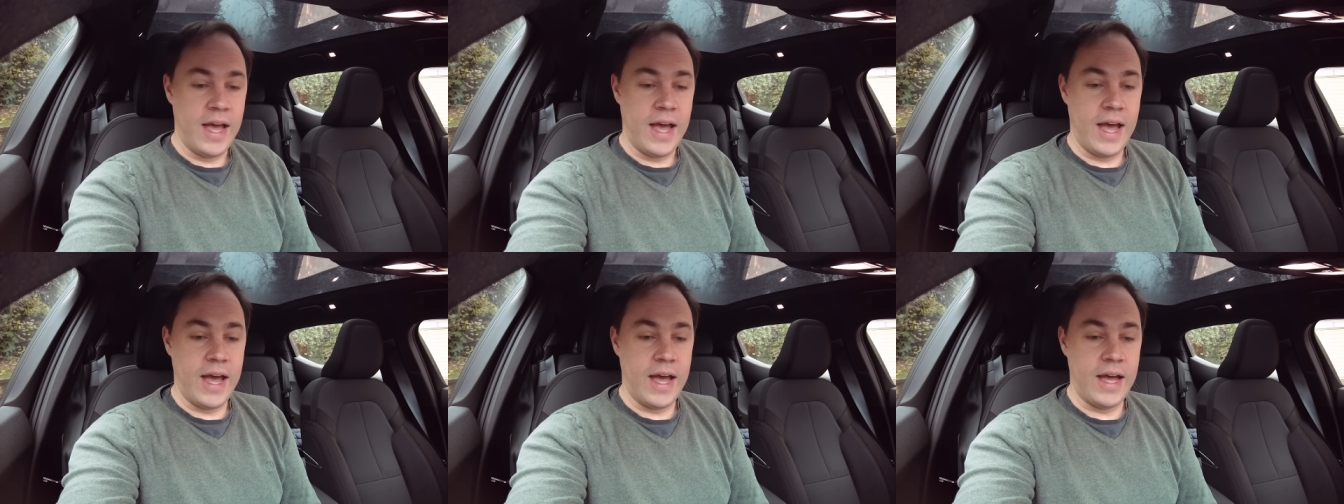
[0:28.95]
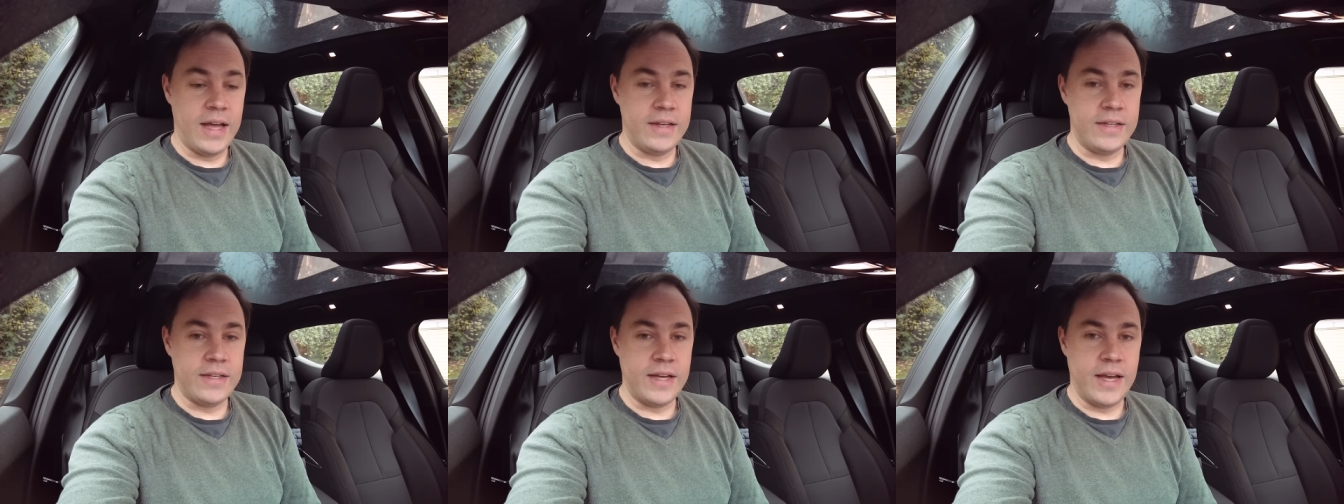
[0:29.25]

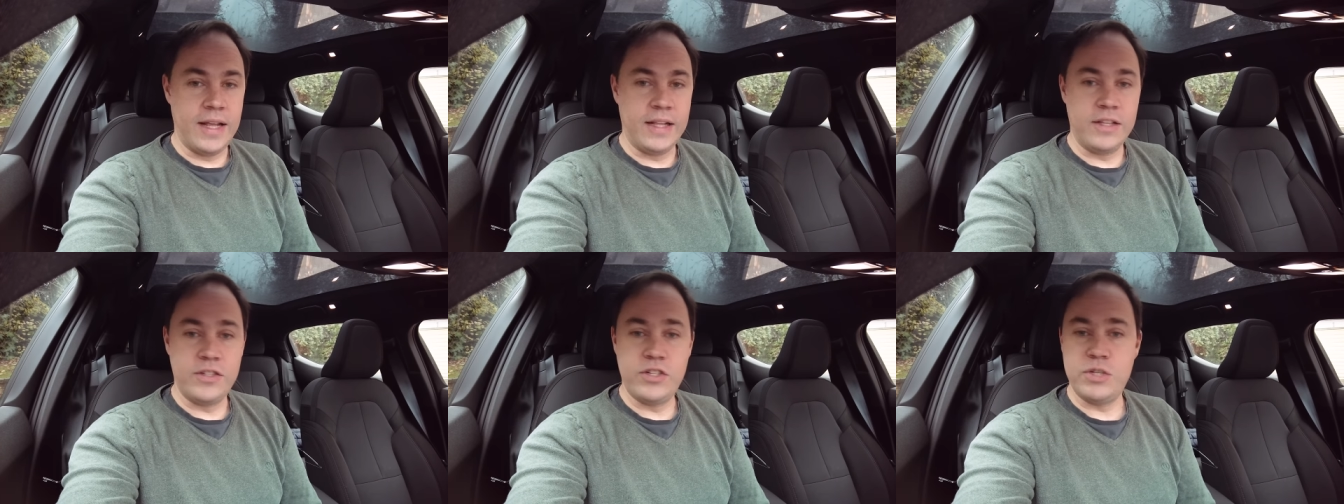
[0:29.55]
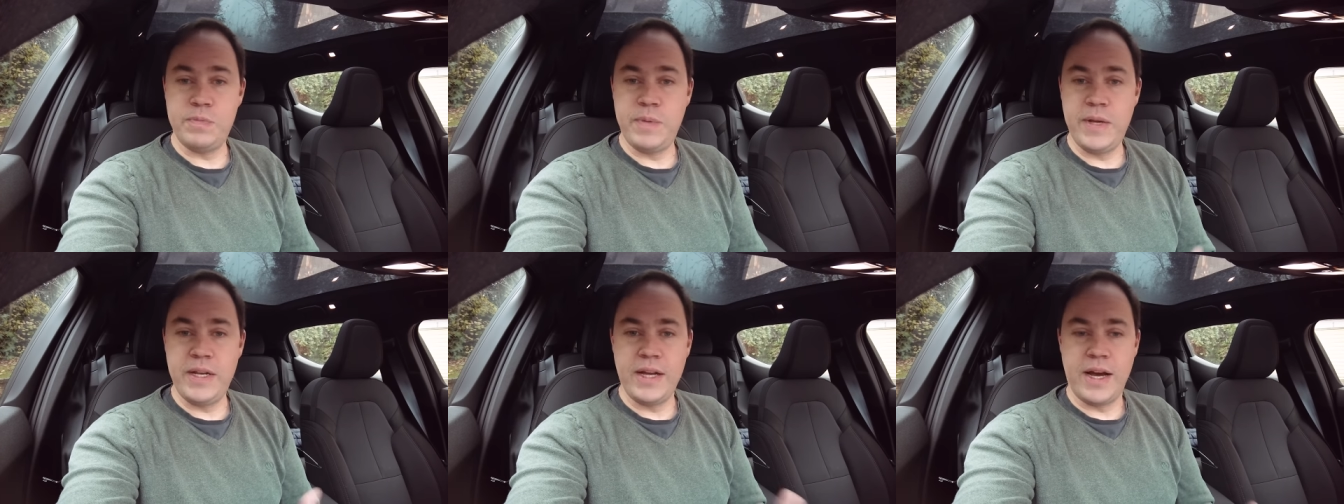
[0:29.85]
and uh, it'll
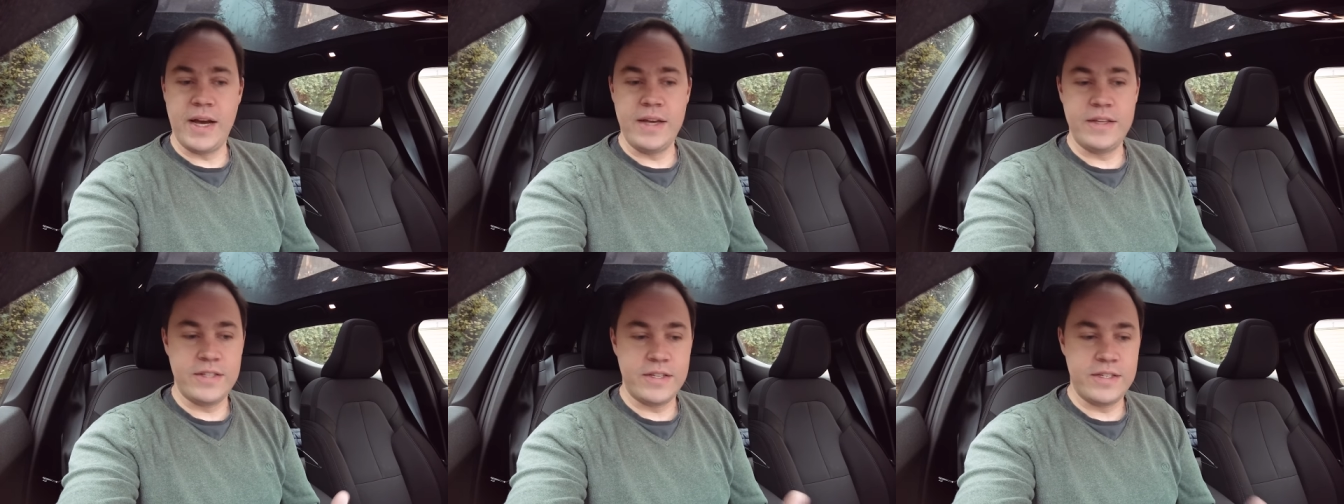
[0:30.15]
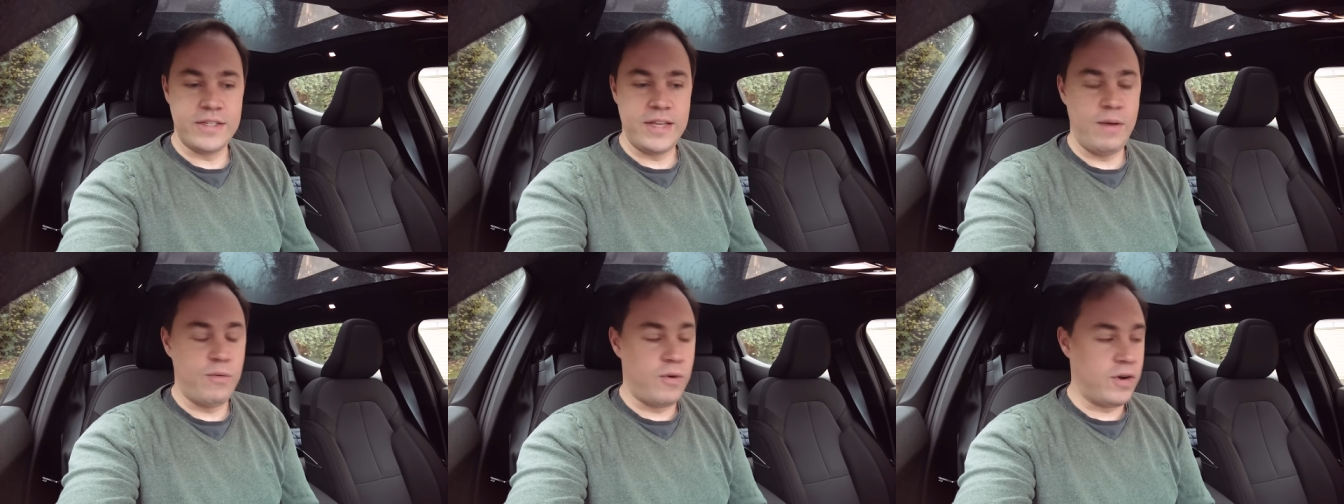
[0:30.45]
just be nice to
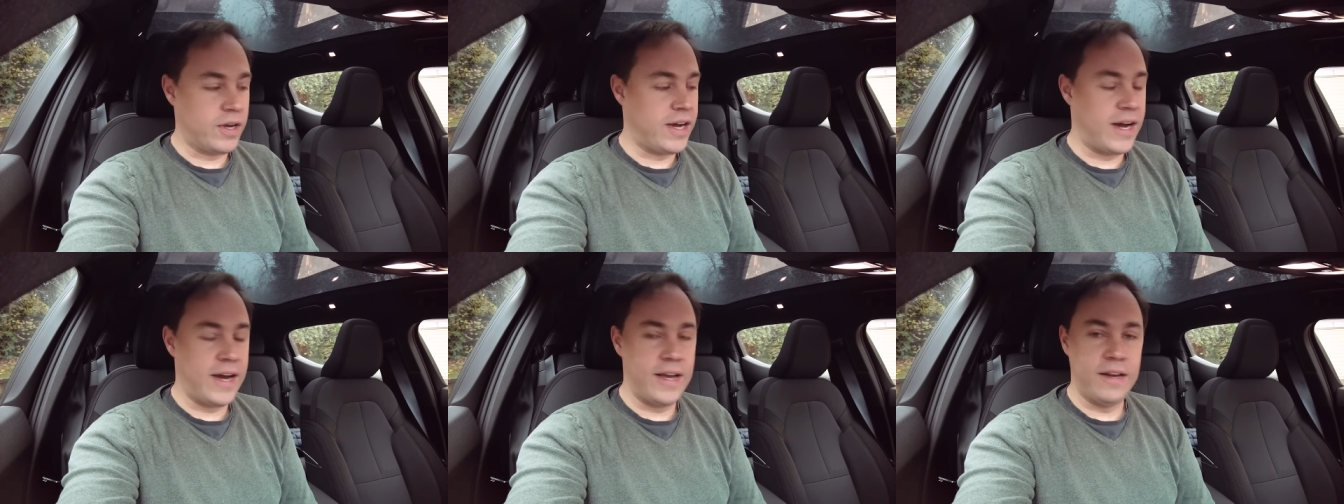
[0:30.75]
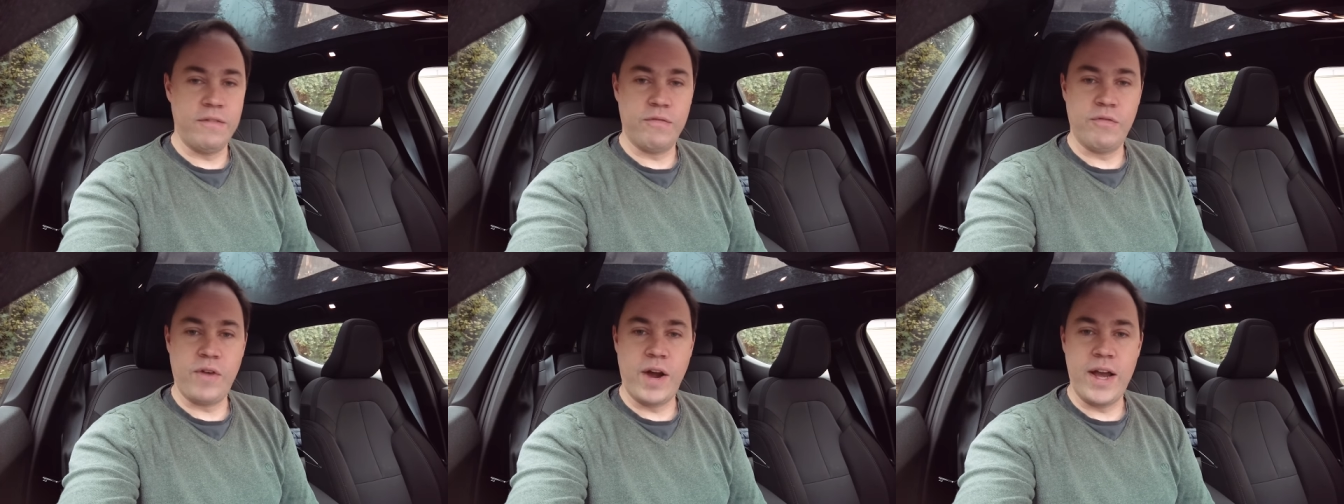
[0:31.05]
see what
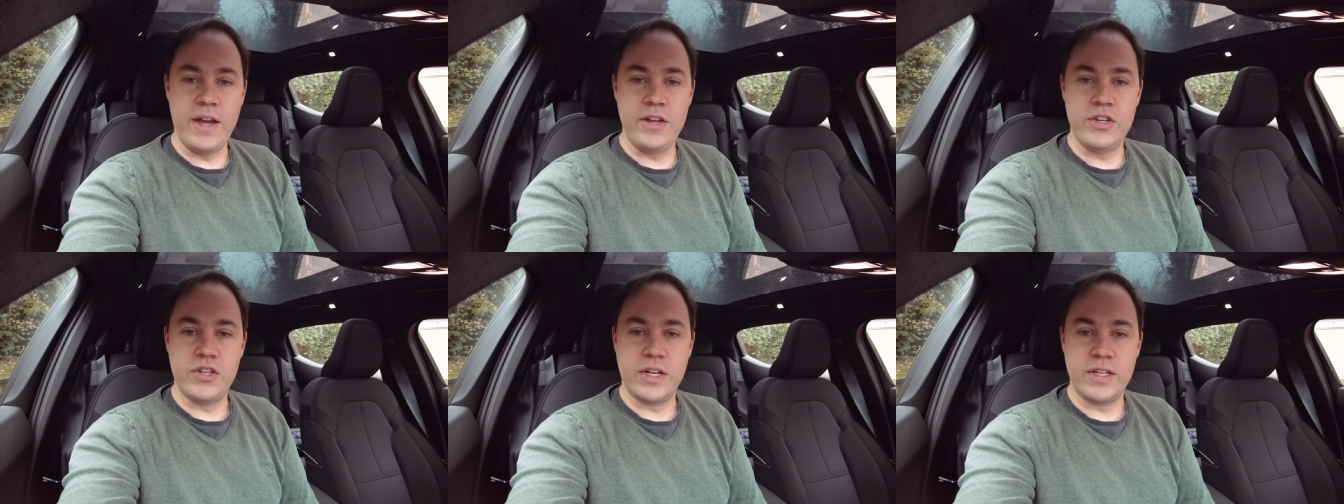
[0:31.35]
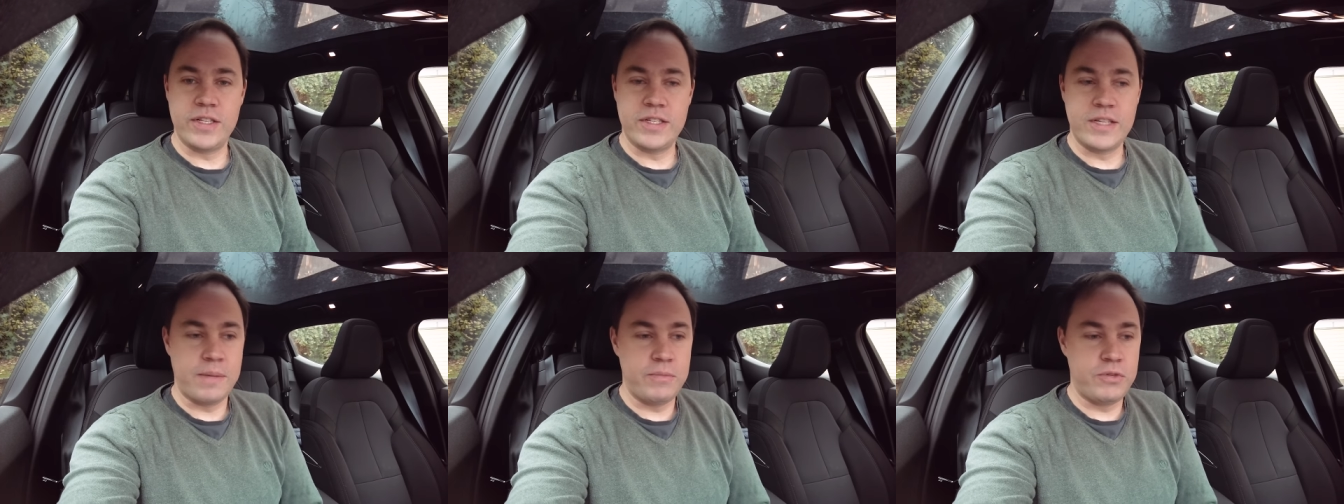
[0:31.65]
kind of range
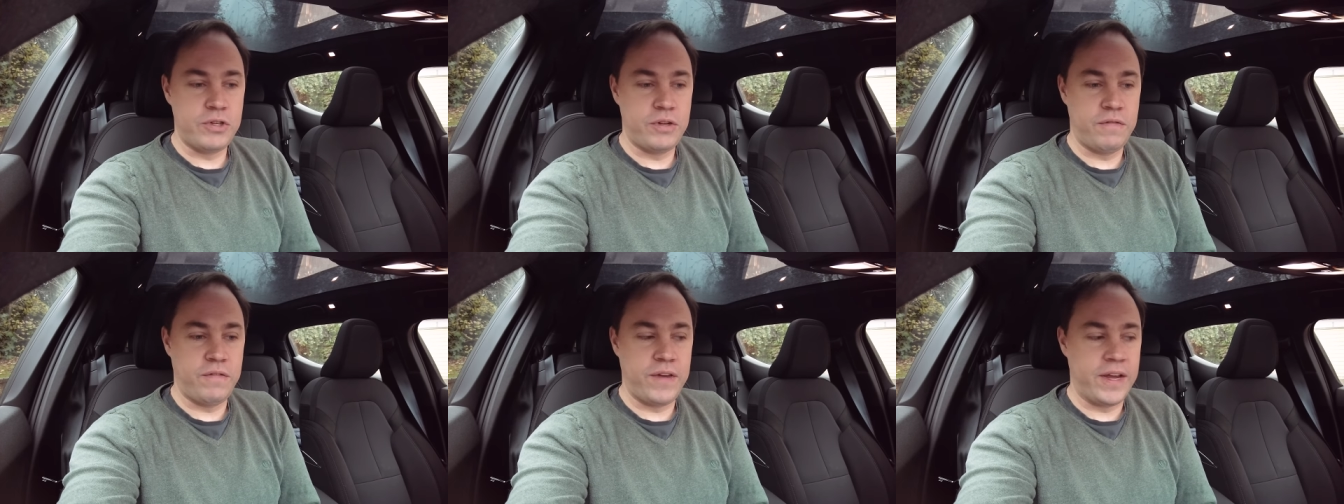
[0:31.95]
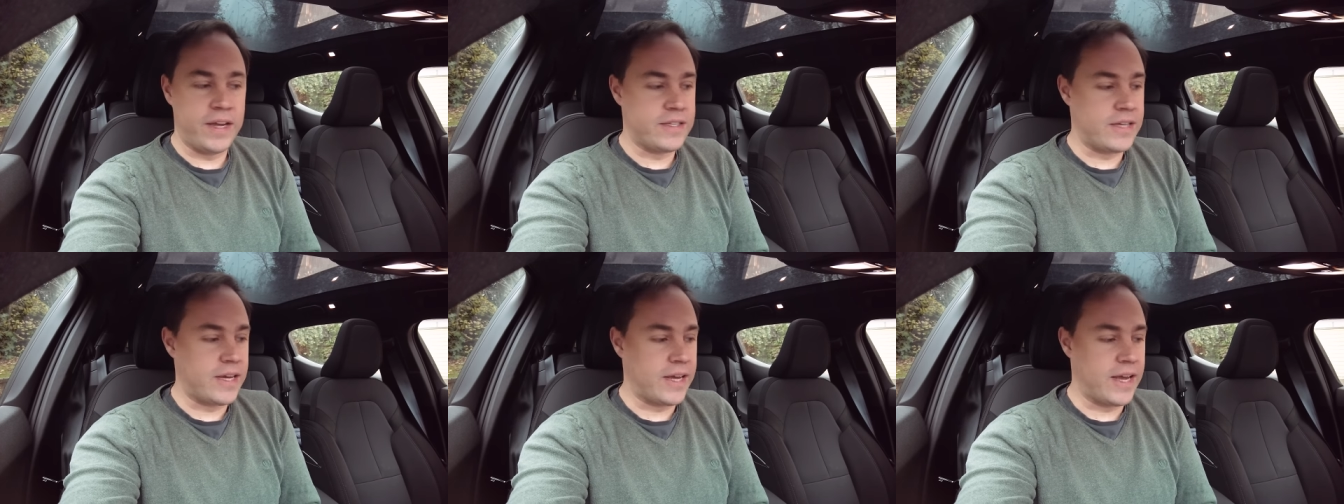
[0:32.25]
consumption
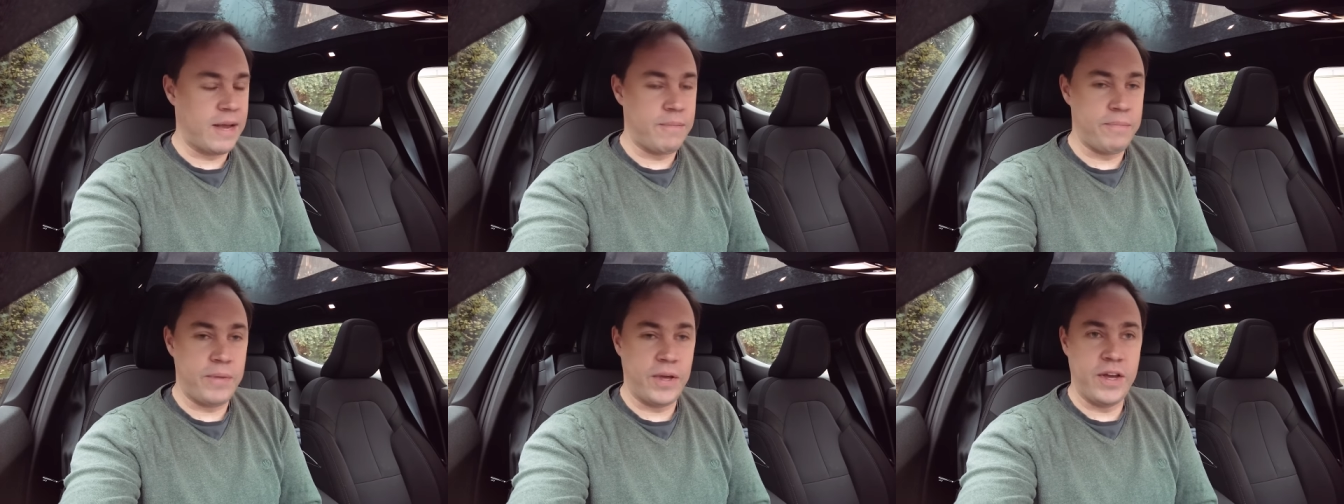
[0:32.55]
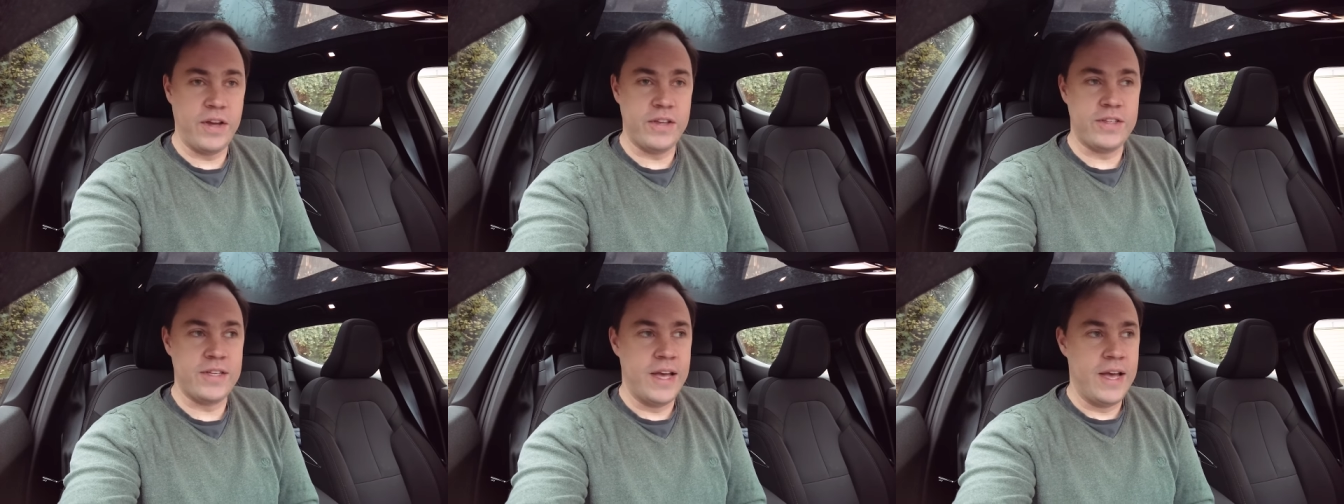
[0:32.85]
figures I get,
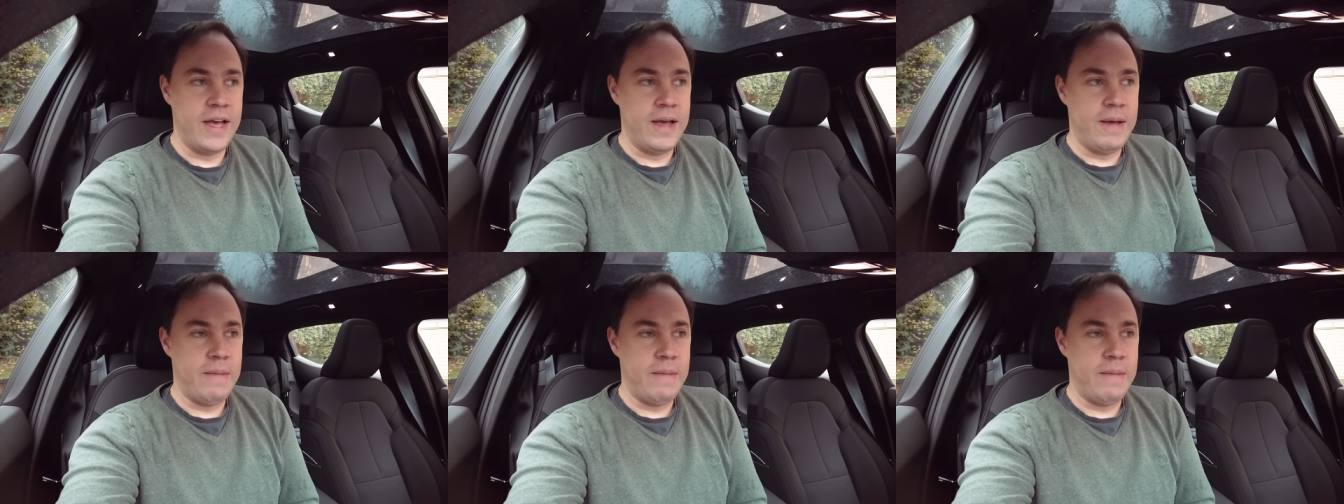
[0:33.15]
because